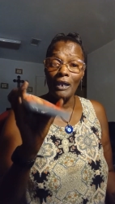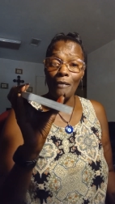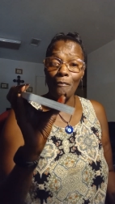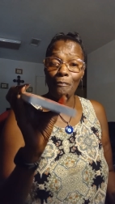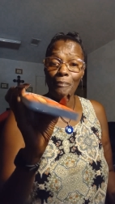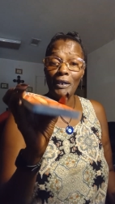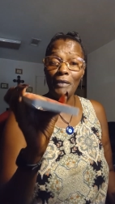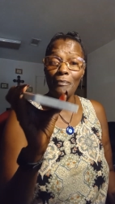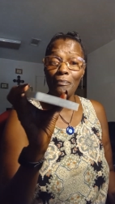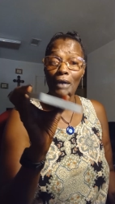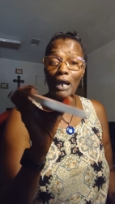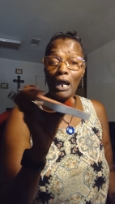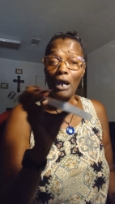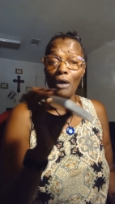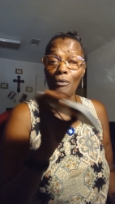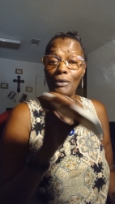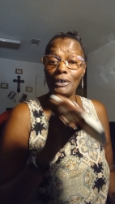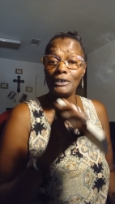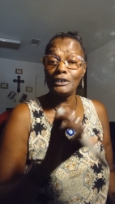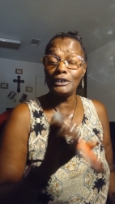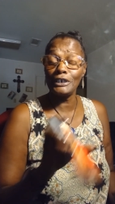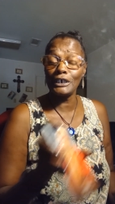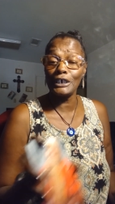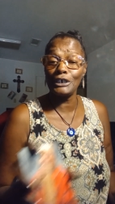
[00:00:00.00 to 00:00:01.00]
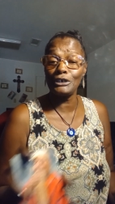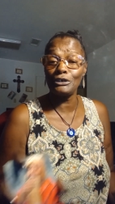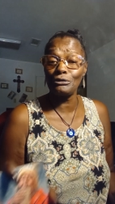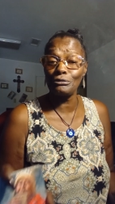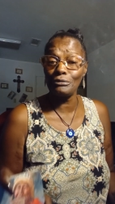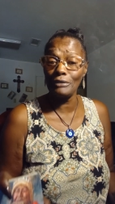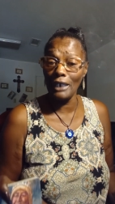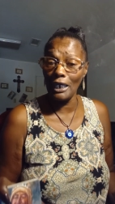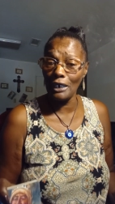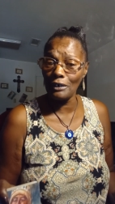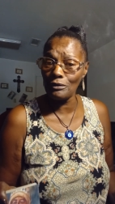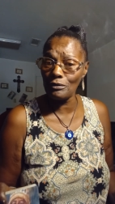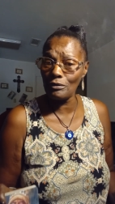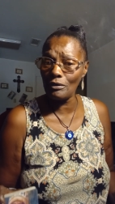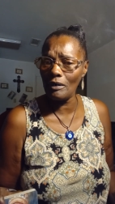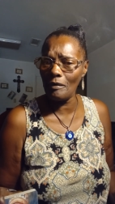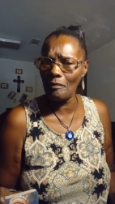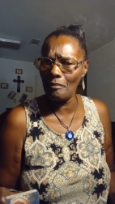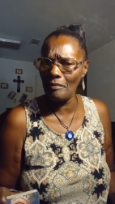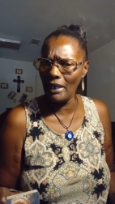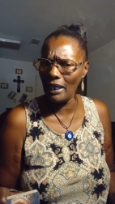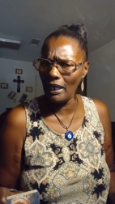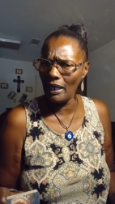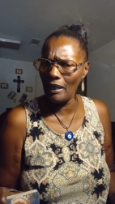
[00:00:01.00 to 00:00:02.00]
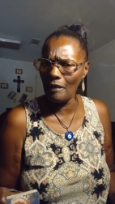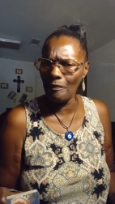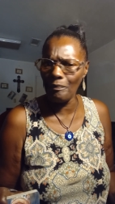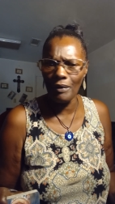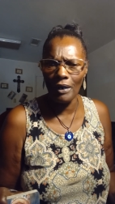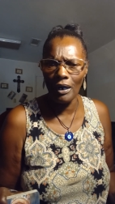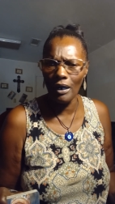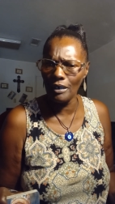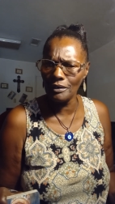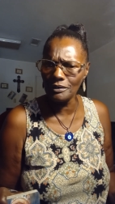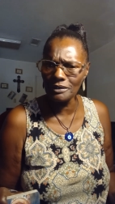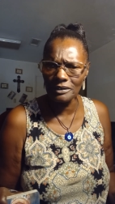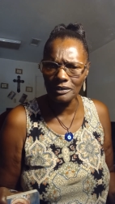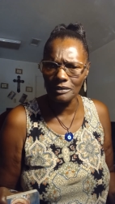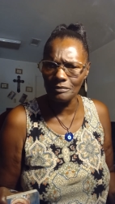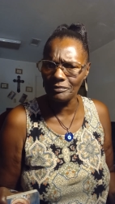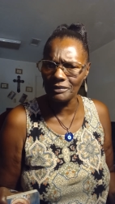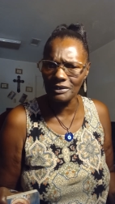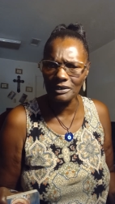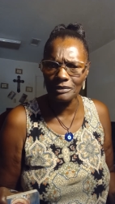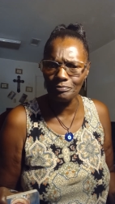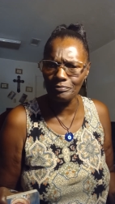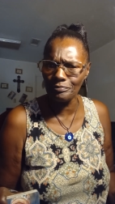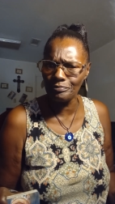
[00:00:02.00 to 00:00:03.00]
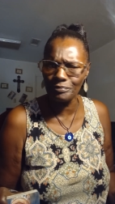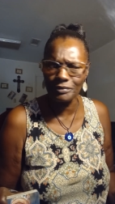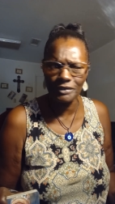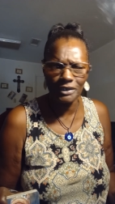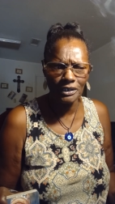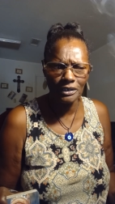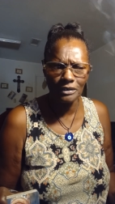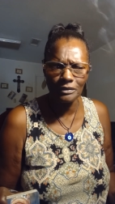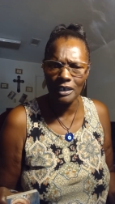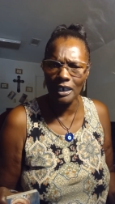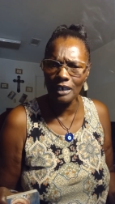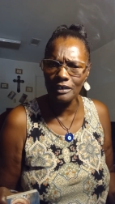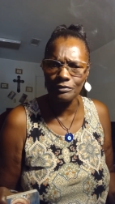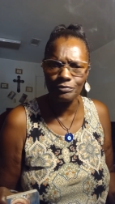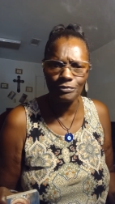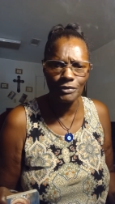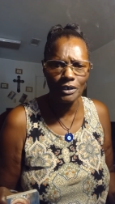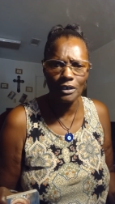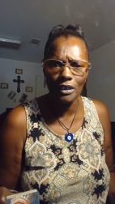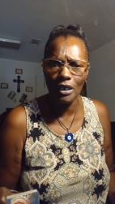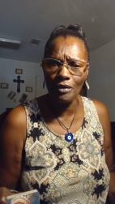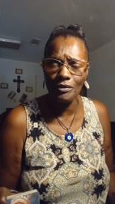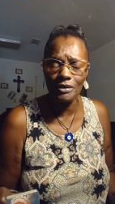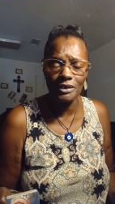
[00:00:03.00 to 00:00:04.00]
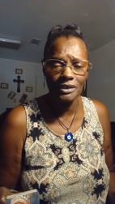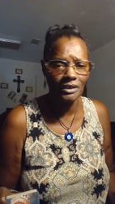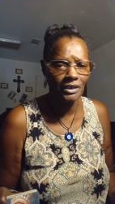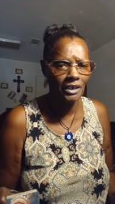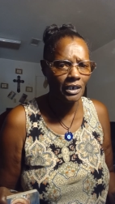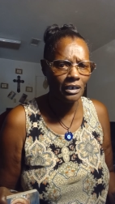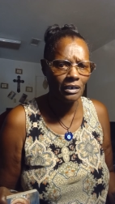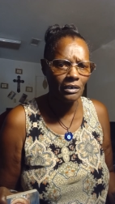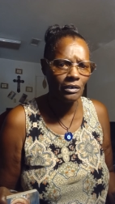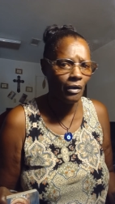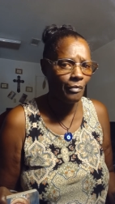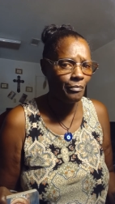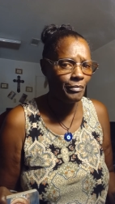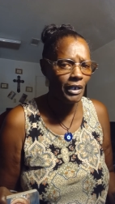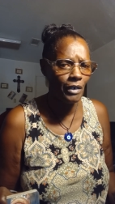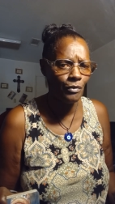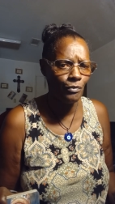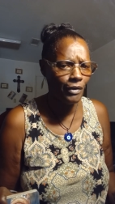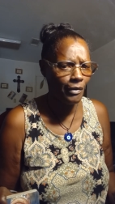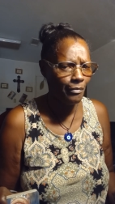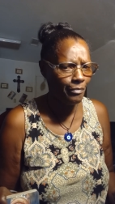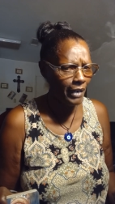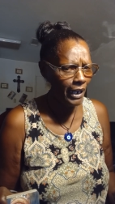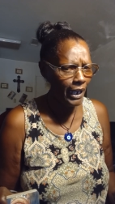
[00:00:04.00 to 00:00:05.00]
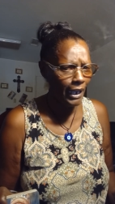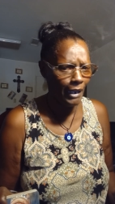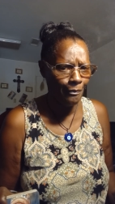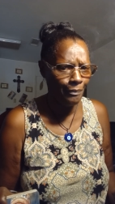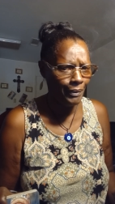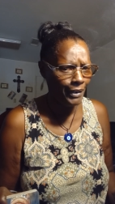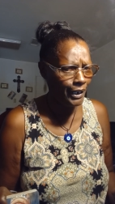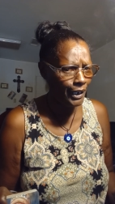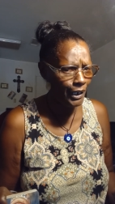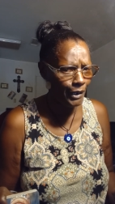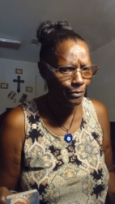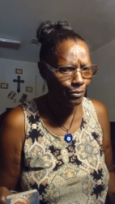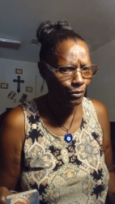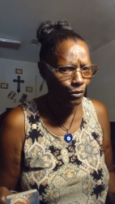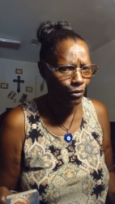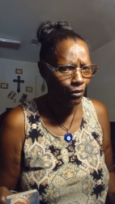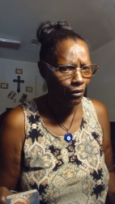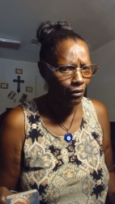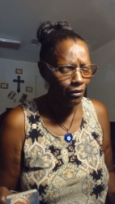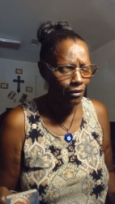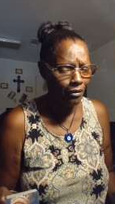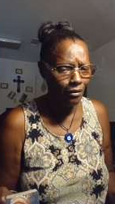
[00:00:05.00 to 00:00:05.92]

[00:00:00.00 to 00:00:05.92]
And people always look at you like you're a bad person, but just because we go to jail don't mean we're bad people.